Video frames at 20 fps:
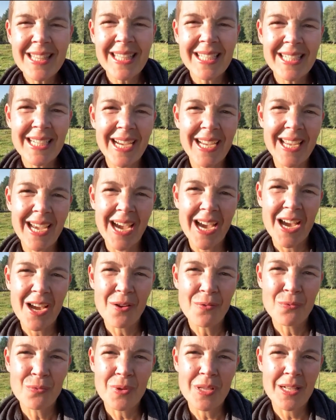that I
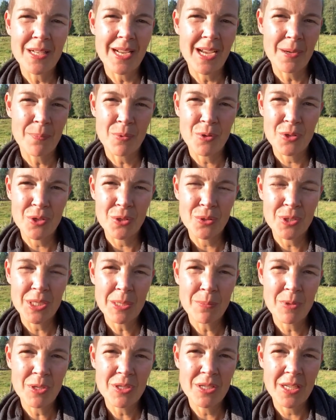have with like
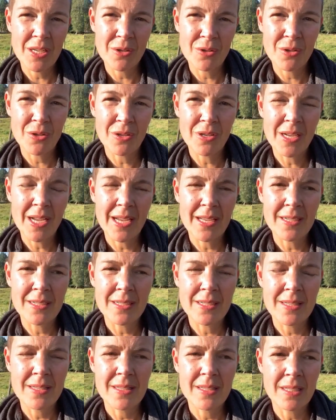producing material
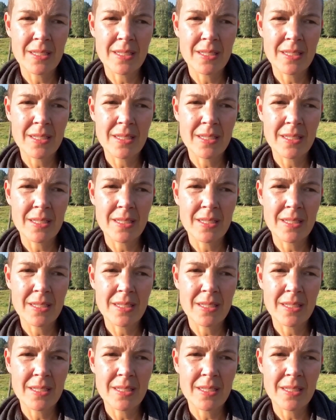and